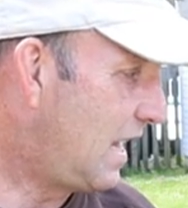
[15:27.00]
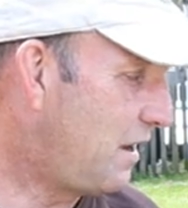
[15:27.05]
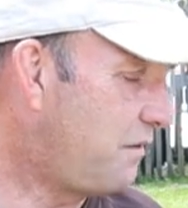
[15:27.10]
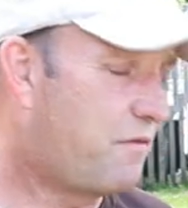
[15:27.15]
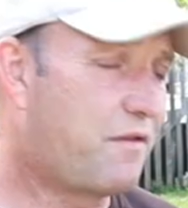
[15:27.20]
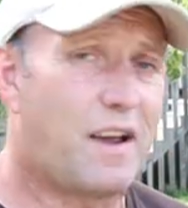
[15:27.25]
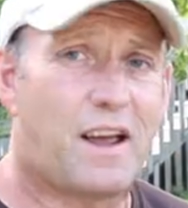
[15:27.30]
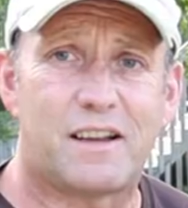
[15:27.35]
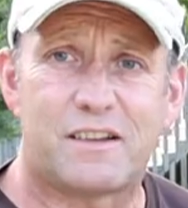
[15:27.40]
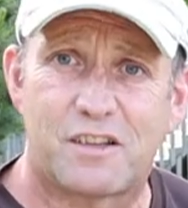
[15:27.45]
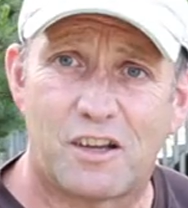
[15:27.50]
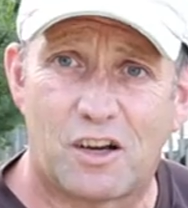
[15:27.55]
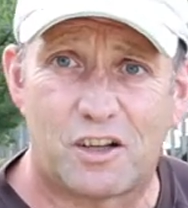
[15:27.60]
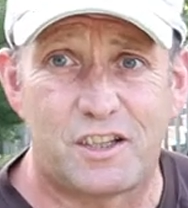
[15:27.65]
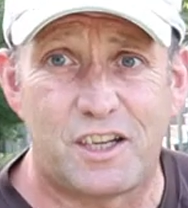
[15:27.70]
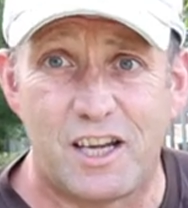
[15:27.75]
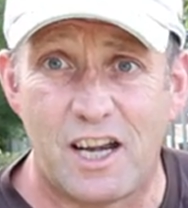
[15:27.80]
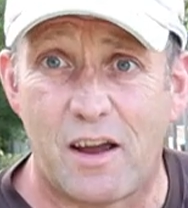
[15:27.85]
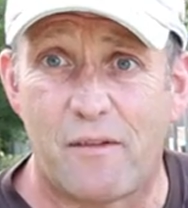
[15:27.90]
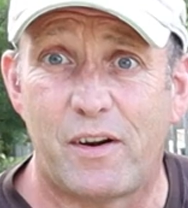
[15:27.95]
In fact, I
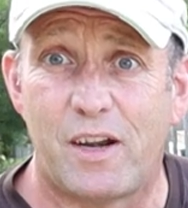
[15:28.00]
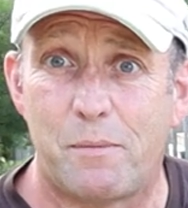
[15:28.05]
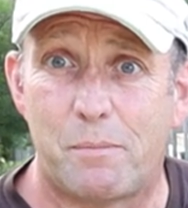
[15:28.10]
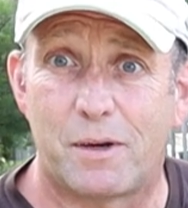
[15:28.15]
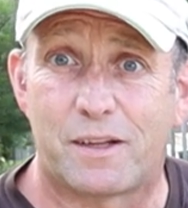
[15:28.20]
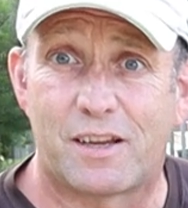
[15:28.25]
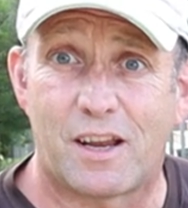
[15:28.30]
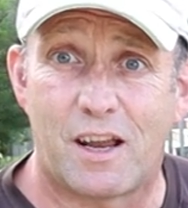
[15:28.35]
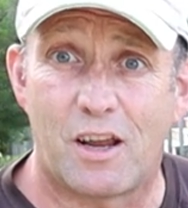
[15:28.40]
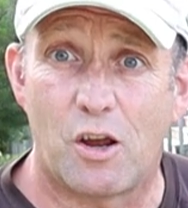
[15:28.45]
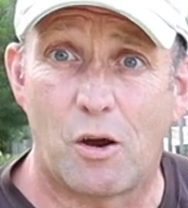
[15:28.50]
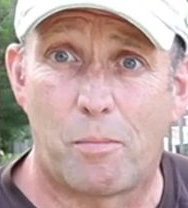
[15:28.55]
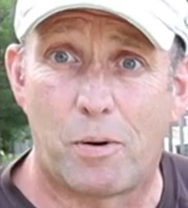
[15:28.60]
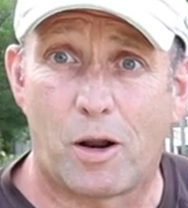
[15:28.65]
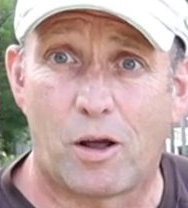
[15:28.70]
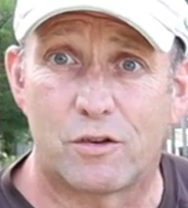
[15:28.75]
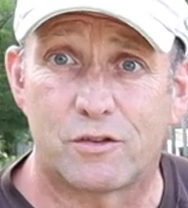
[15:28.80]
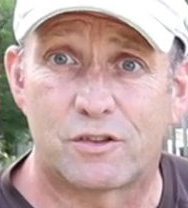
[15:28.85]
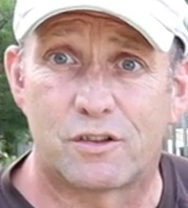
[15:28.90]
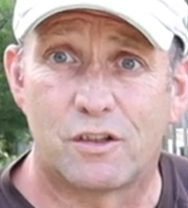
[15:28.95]
didn't have any potato
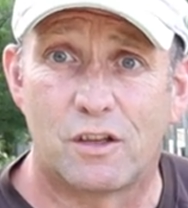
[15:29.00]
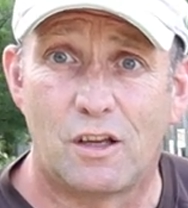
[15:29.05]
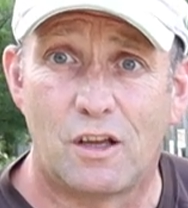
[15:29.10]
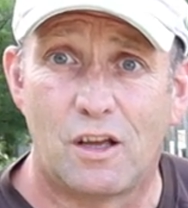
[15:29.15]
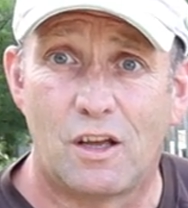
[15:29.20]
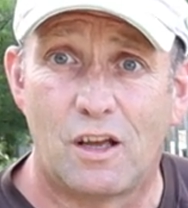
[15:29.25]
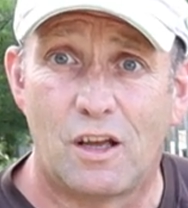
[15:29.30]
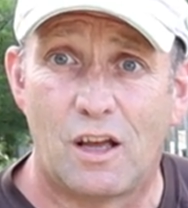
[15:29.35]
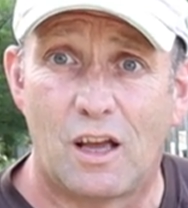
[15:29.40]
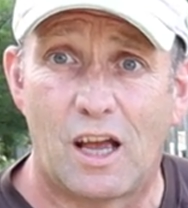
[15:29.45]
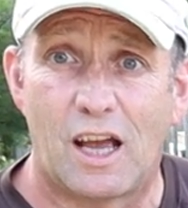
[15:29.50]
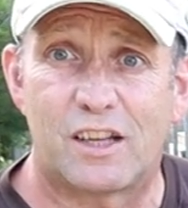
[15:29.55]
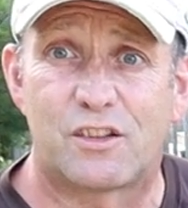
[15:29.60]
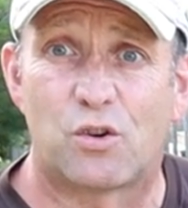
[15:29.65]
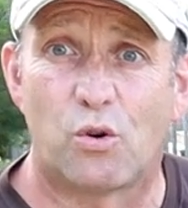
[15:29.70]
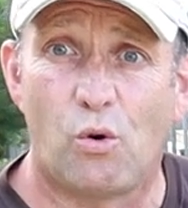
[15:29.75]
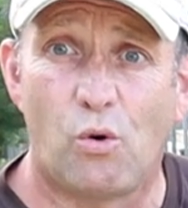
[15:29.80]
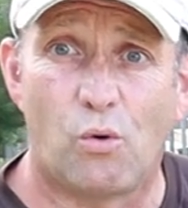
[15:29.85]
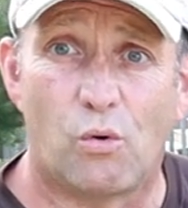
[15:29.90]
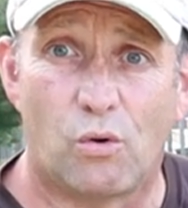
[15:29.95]
plants
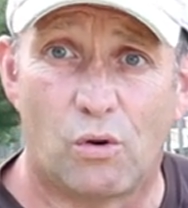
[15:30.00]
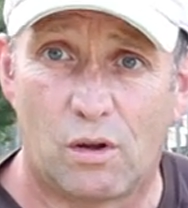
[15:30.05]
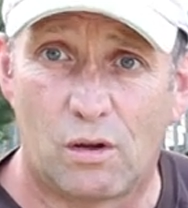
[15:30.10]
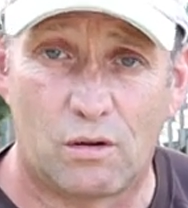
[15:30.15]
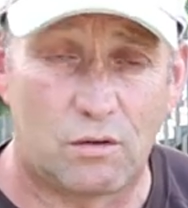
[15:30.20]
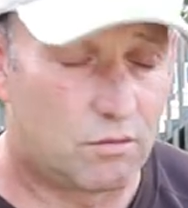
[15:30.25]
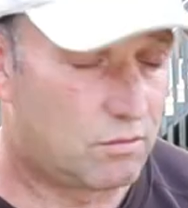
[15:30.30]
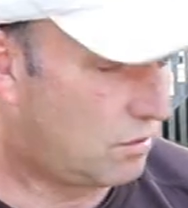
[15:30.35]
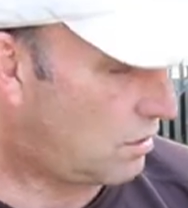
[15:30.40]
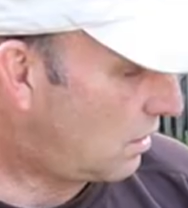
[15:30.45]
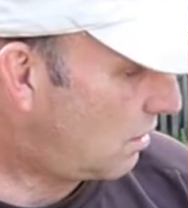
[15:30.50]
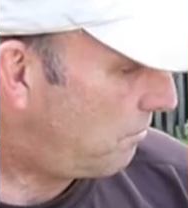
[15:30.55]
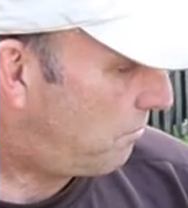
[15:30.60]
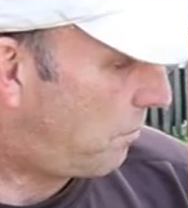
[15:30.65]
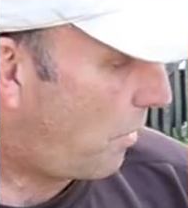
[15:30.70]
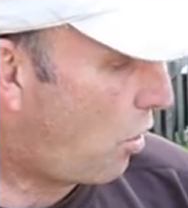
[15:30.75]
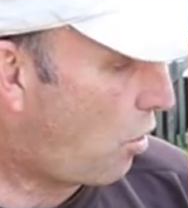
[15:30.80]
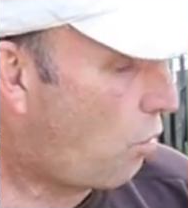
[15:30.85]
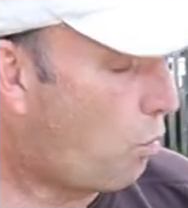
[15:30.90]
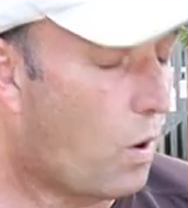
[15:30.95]
at all,
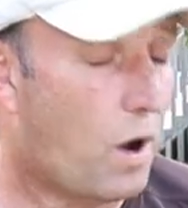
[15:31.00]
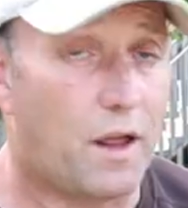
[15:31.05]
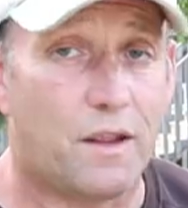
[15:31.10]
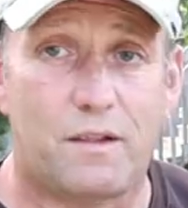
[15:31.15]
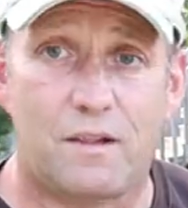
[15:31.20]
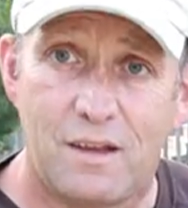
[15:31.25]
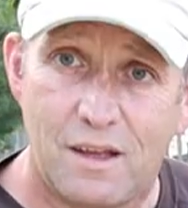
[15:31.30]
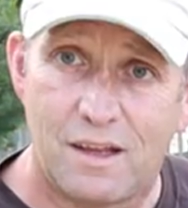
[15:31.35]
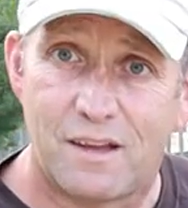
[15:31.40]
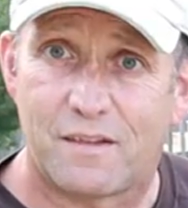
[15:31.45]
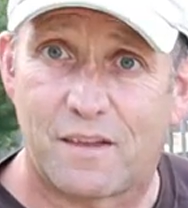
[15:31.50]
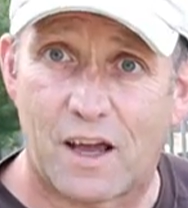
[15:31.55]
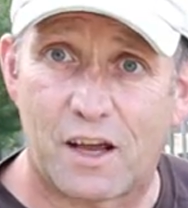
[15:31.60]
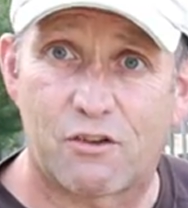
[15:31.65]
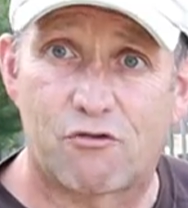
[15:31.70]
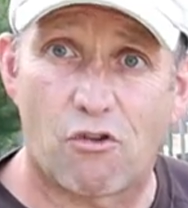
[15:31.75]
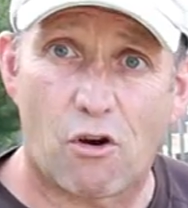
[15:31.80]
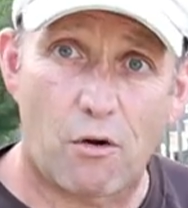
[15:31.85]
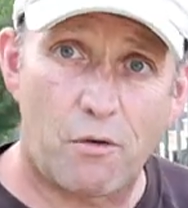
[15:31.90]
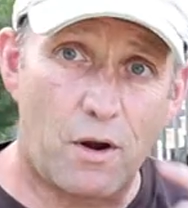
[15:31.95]
bar one that
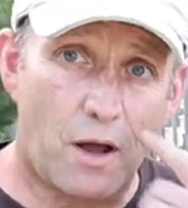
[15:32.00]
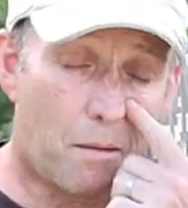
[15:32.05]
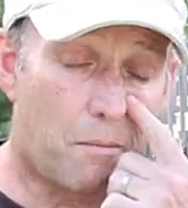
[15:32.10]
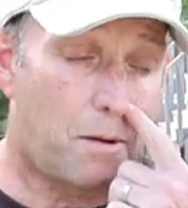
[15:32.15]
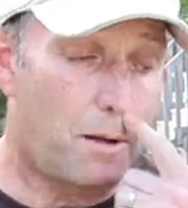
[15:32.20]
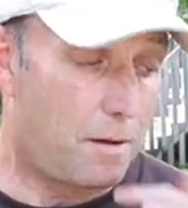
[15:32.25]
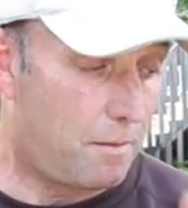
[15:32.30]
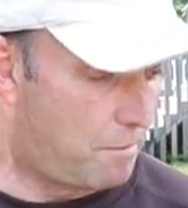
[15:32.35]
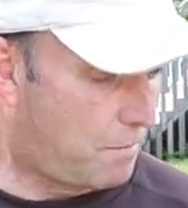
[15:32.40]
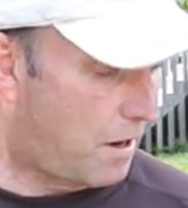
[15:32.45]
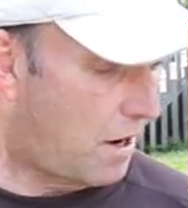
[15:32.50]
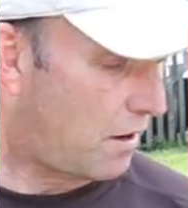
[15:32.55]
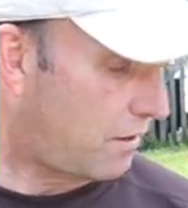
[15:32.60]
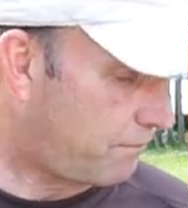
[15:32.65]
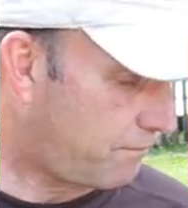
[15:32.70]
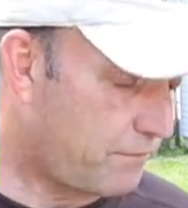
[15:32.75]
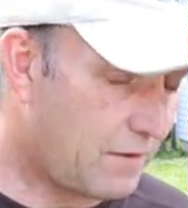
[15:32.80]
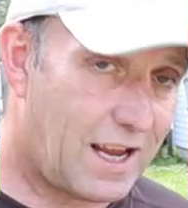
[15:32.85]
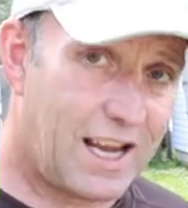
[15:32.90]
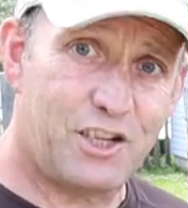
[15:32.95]
had grown up. But
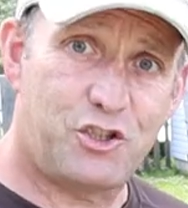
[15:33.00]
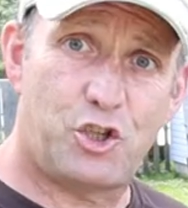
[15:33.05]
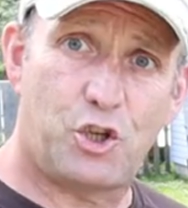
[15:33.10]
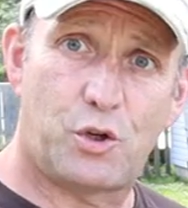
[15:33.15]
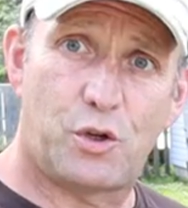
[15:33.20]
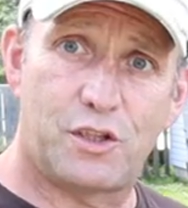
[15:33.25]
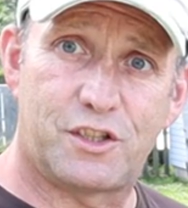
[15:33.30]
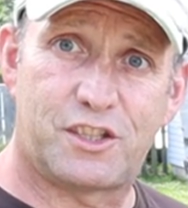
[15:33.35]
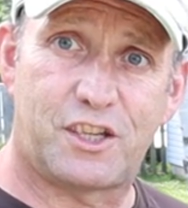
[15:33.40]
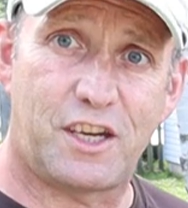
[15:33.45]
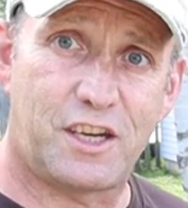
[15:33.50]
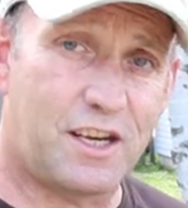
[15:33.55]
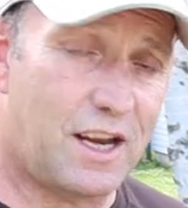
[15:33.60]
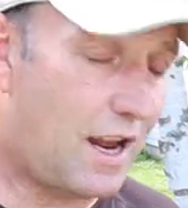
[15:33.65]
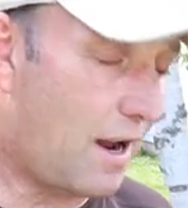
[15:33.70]
as you can see